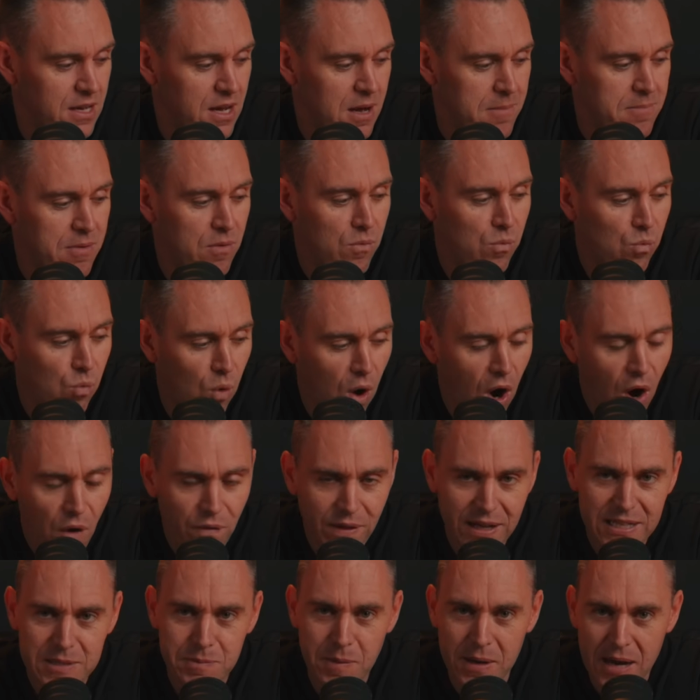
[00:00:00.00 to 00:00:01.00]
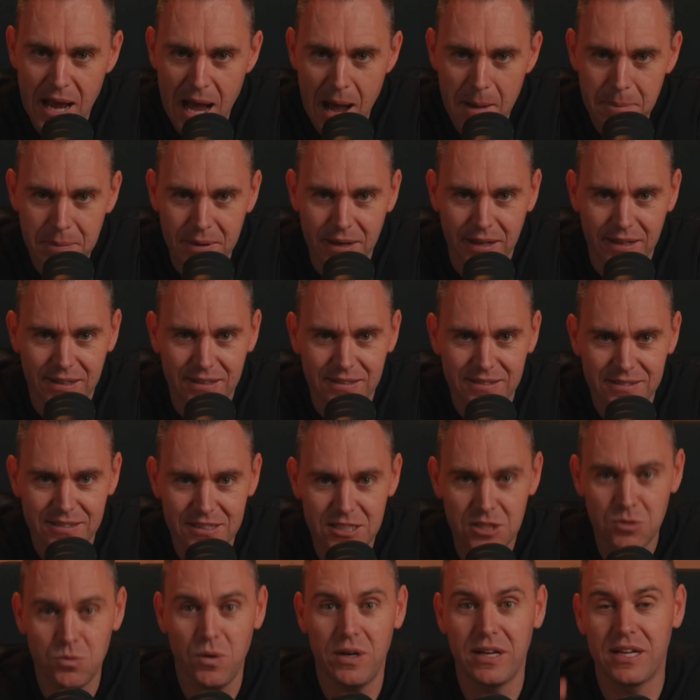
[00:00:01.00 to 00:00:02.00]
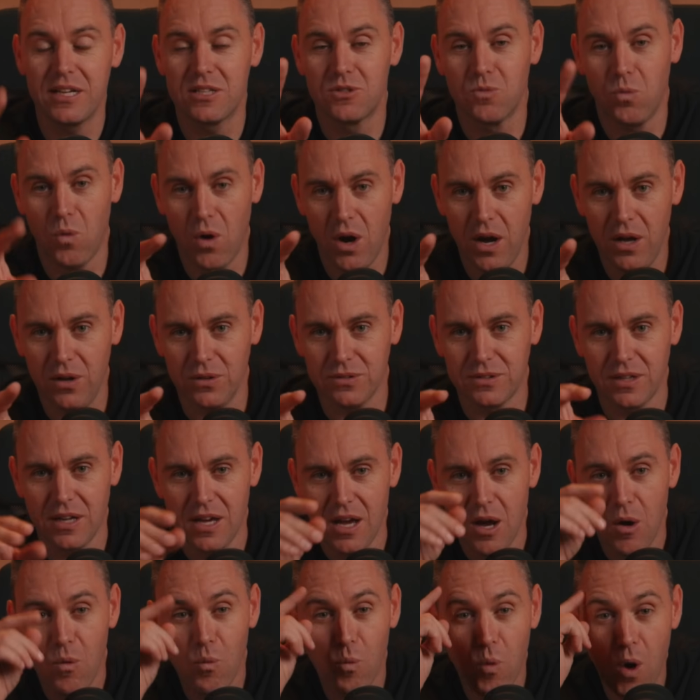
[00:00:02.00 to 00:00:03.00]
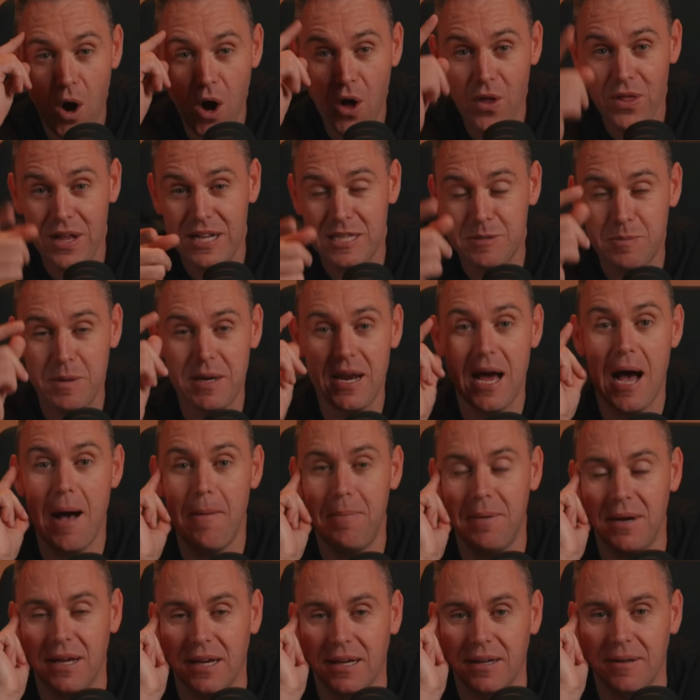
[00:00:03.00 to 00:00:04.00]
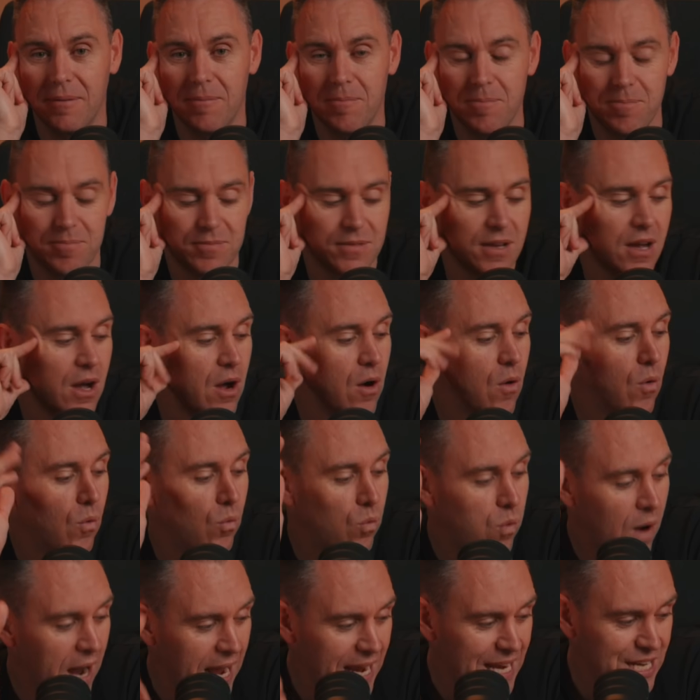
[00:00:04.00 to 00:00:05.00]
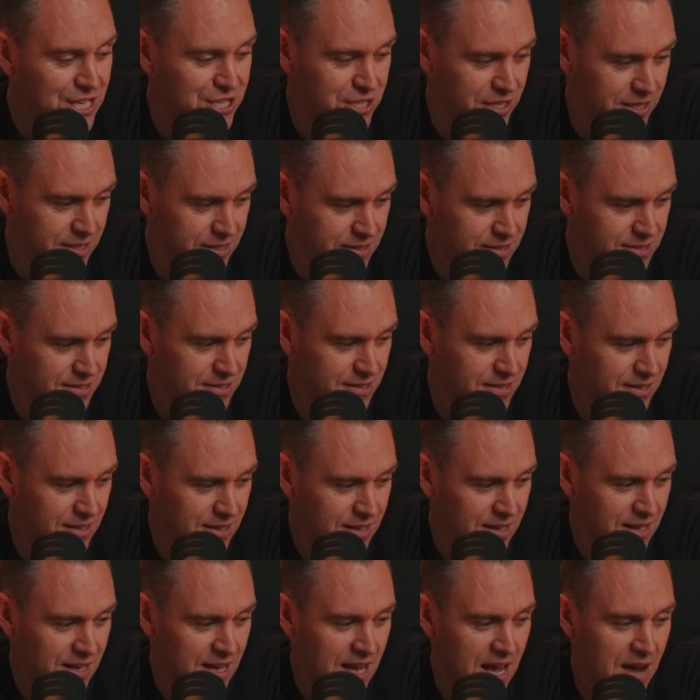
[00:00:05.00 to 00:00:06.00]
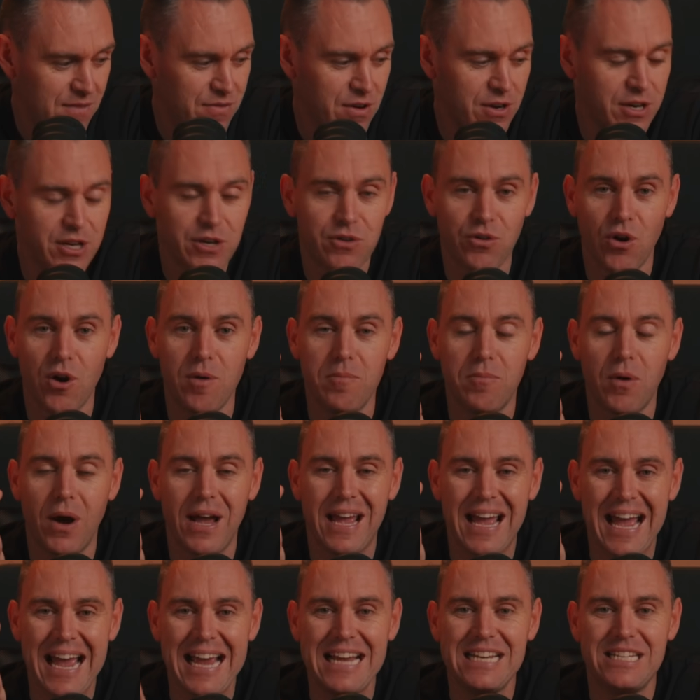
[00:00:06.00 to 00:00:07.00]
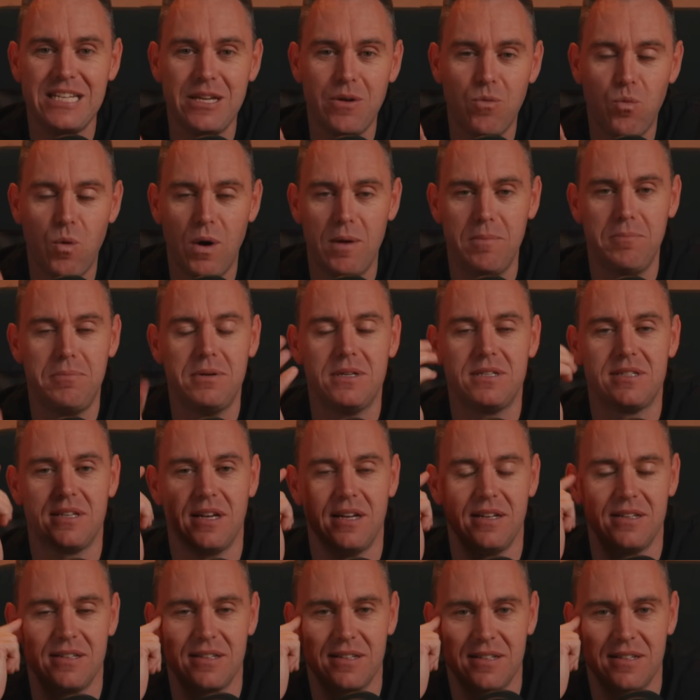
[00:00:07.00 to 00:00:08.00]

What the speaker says: But while that's been happening, this is where it gets wild. While that's been happening, wages have only grown by 81% in